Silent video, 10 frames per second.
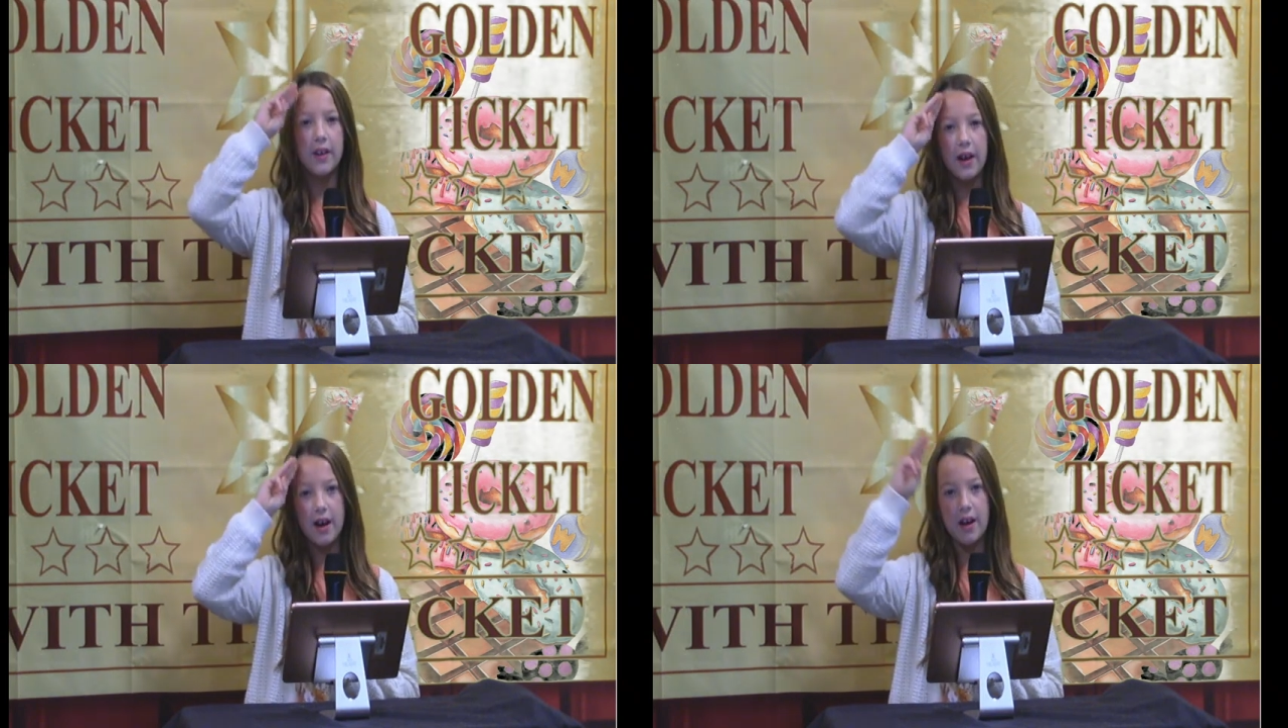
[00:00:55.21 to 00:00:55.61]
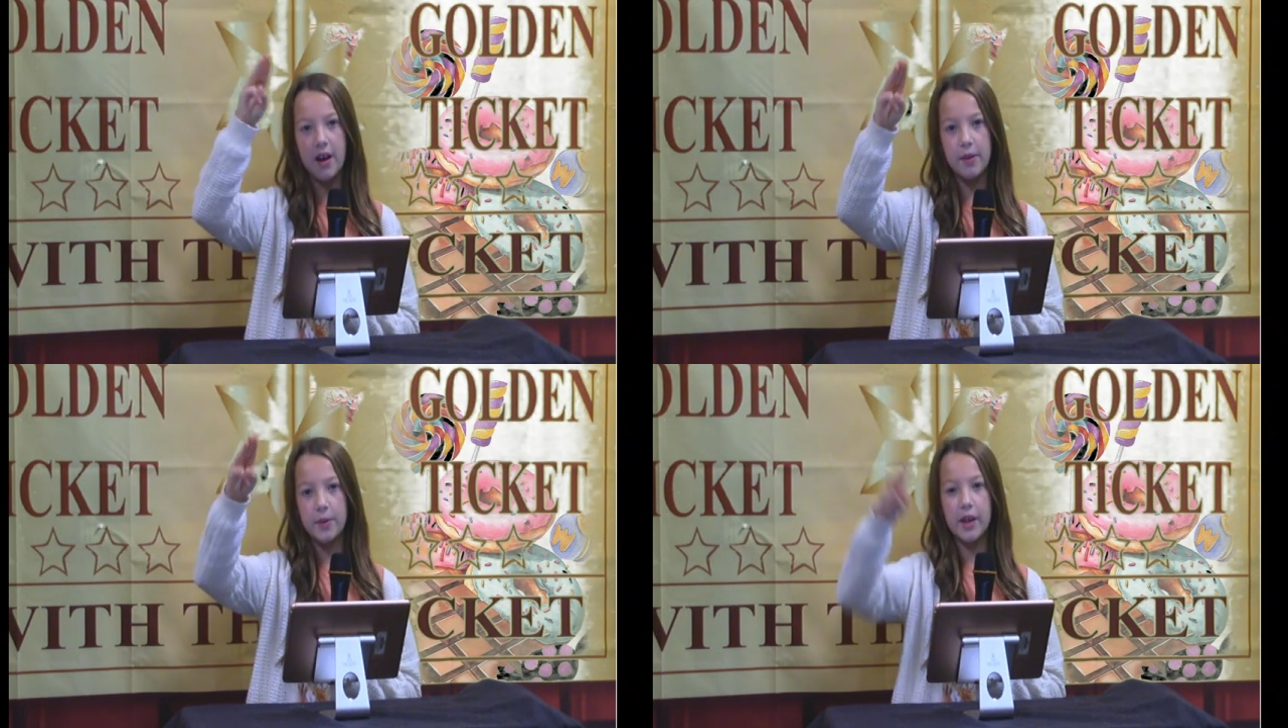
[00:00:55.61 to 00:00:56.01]

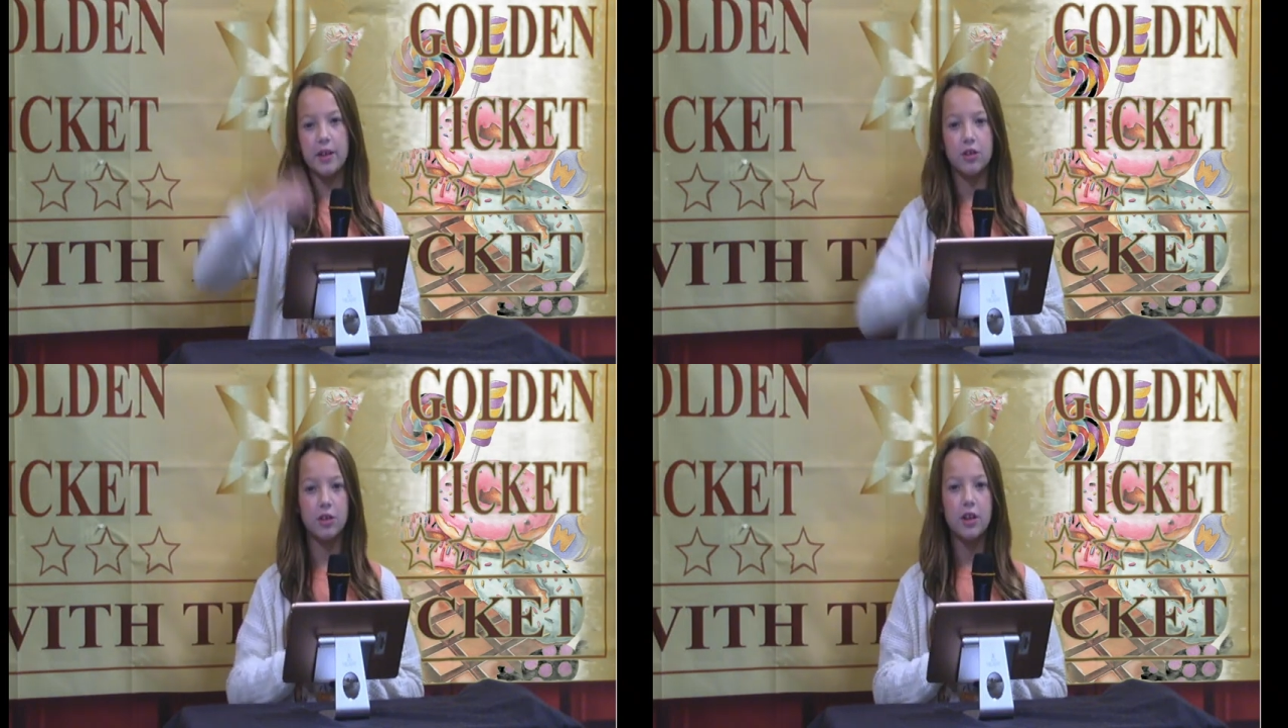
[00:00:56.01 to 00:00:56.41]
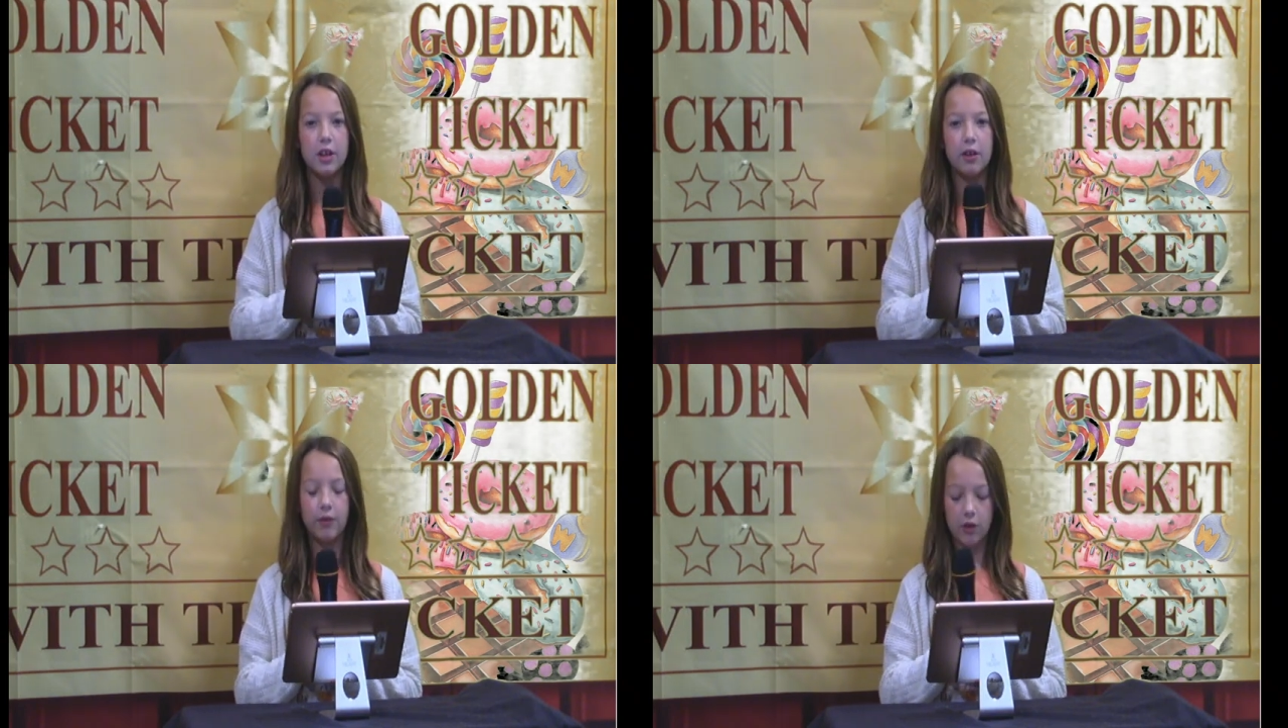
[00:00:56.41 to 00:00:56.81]
I pledge.
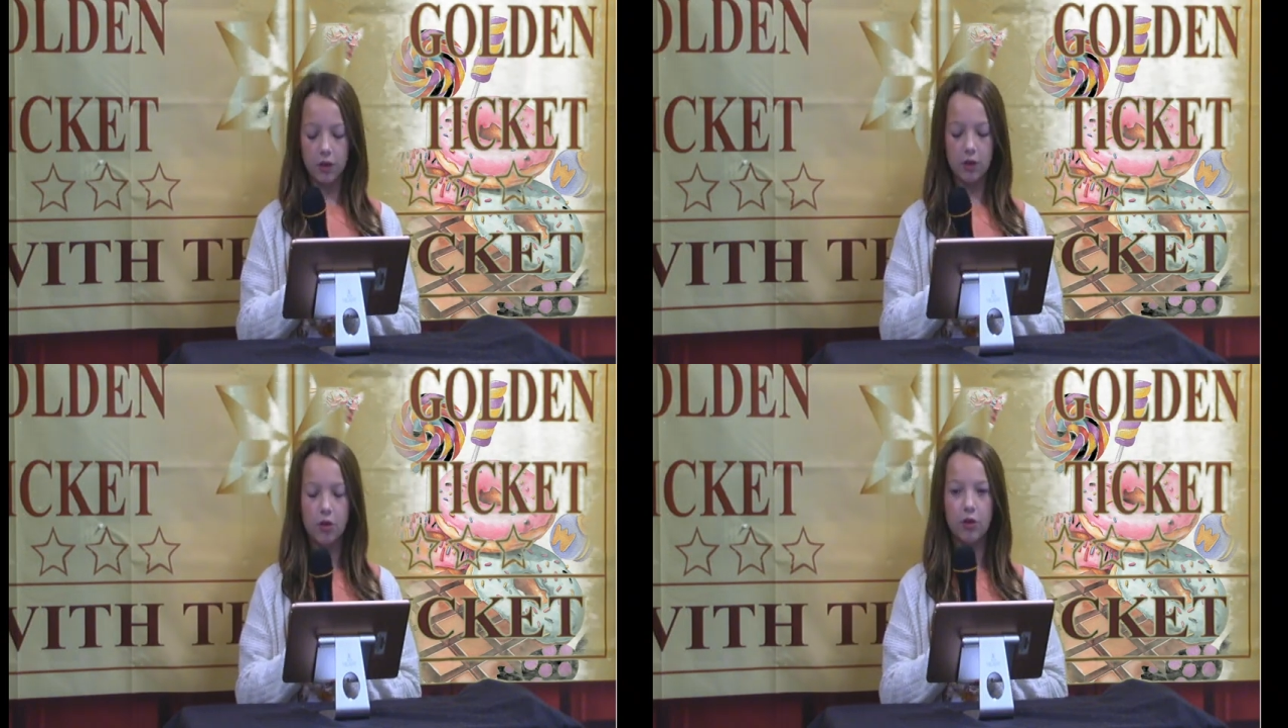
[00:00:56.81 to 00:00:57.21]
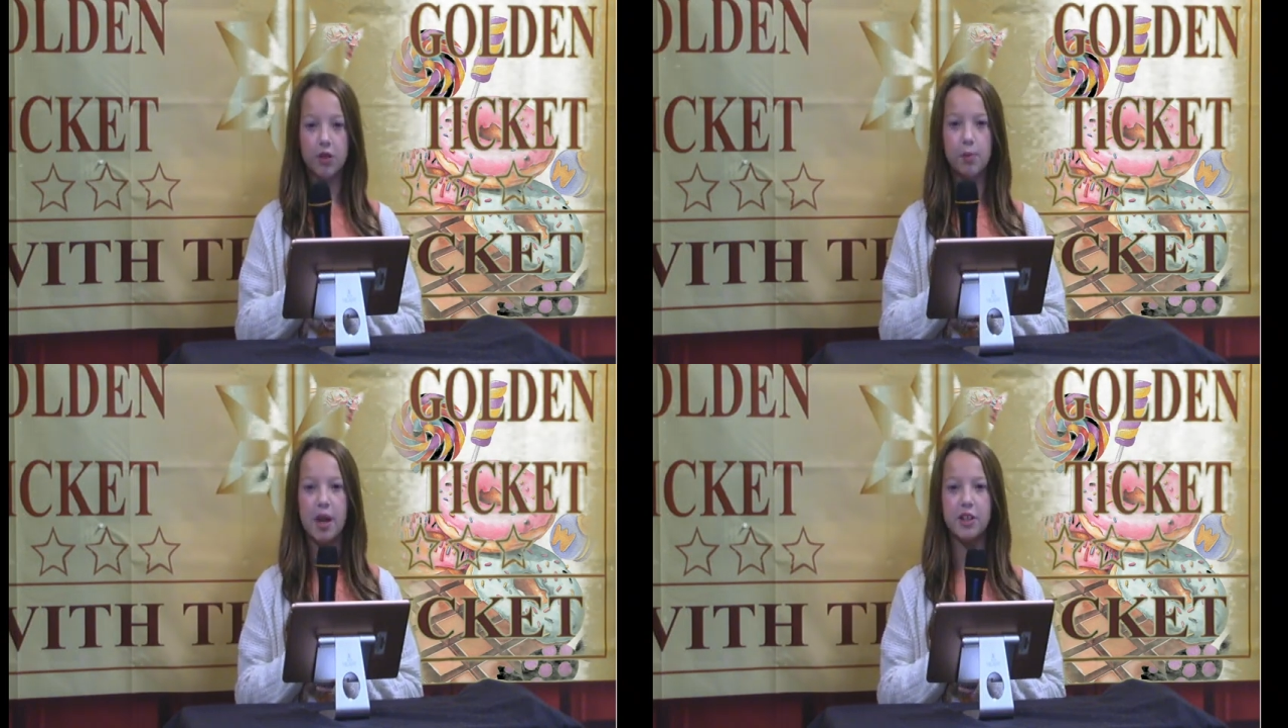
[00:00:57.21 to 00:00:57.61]
If you get a golden
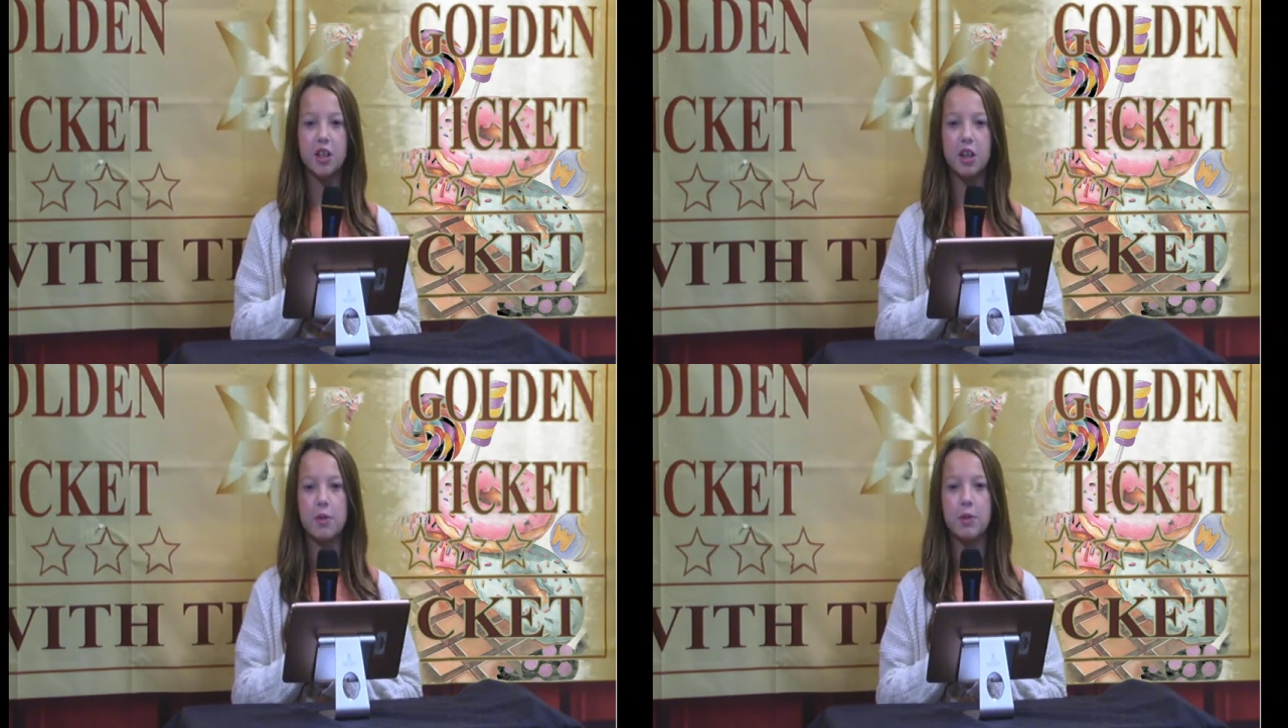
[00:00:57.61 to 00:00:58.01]
splash ticket,